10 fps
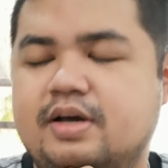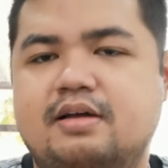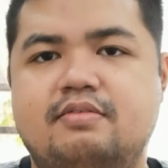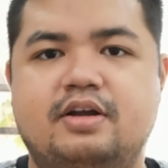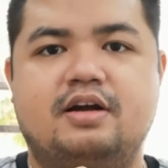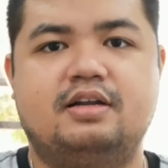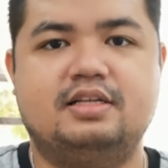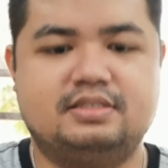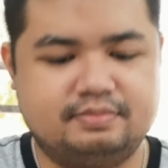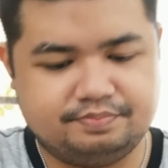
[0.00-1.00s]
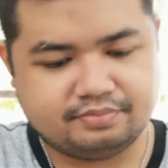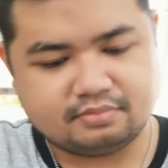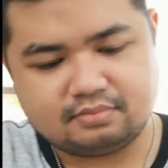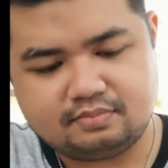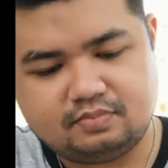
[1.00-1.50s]
Well, regardless.
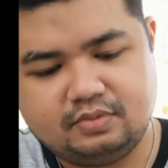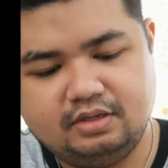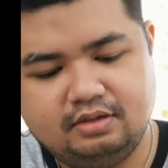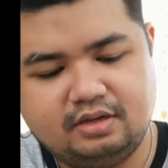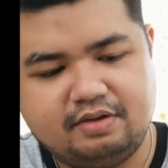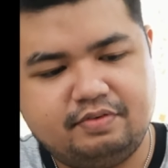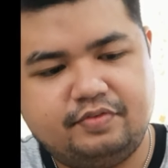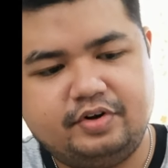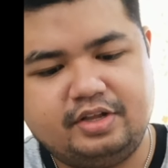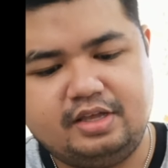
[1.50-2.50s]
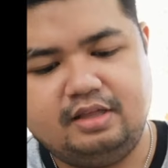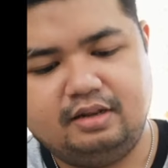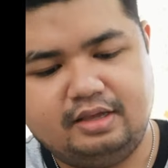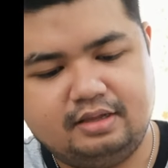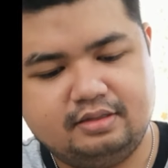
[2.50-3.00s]
I prefer
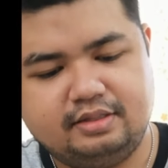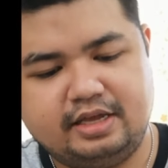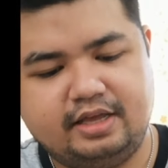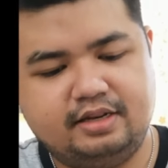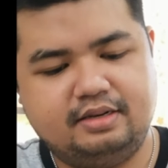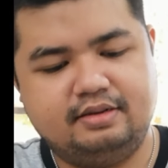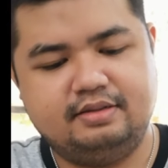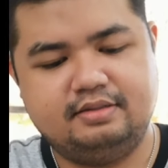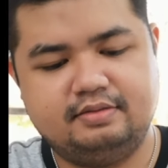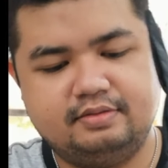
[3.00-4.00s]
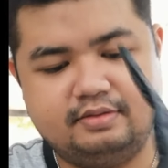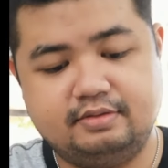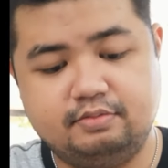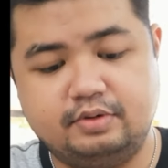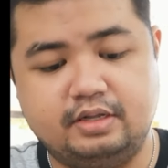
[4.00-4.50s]
healing than,
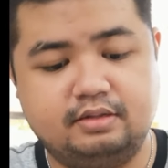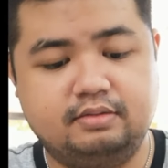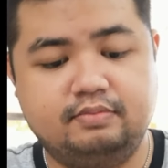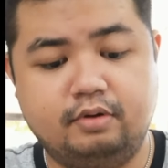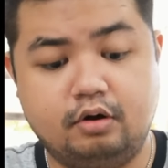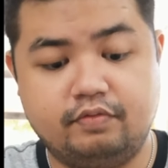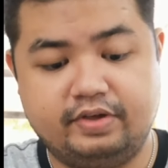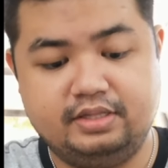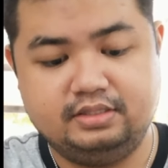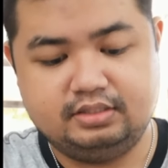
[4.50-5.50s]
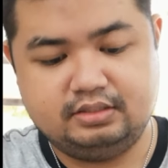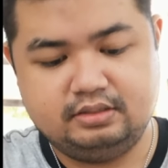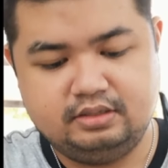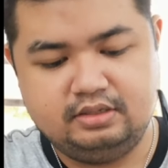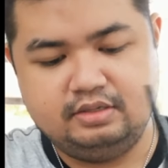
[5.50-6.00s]
well,
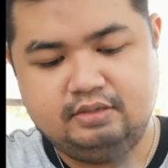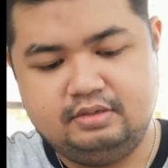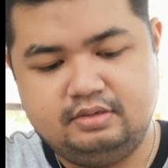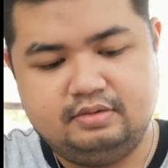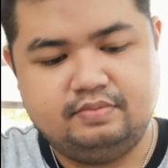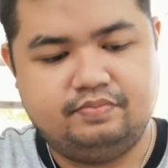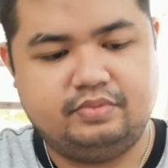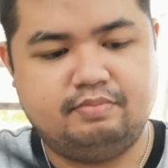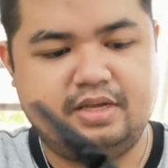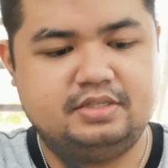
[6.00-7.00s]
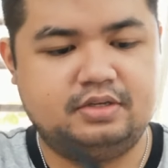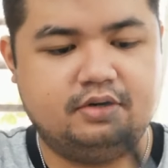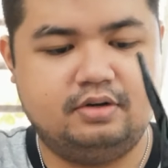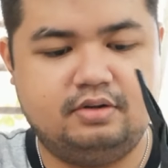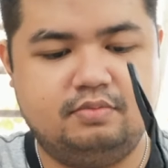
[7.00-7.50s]
offense.
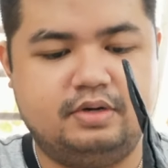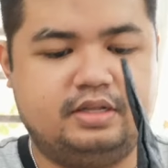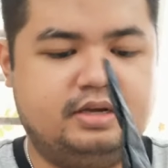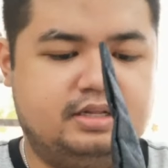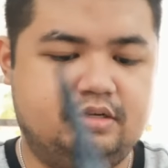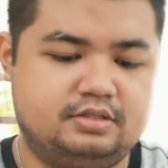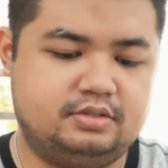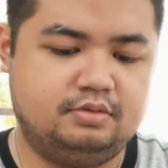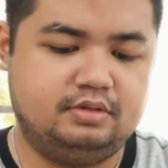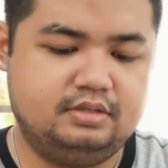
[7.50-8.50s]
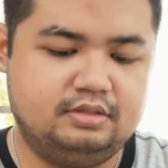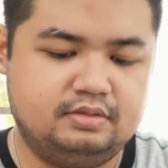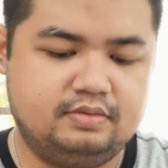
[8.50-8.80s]
Based on what I understood,